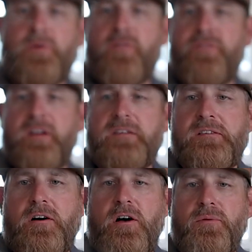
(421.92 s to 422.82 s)
perfect
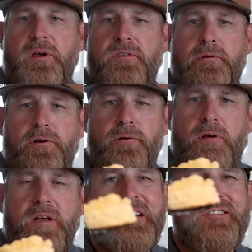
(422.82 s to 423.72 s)
all the way through.
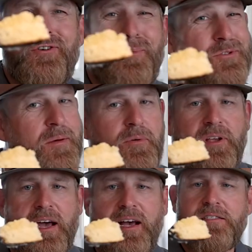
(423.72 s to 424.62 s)
Super simple,
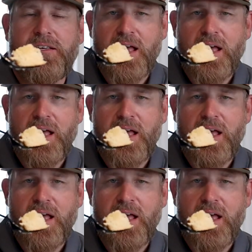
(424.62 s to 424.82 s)
guys.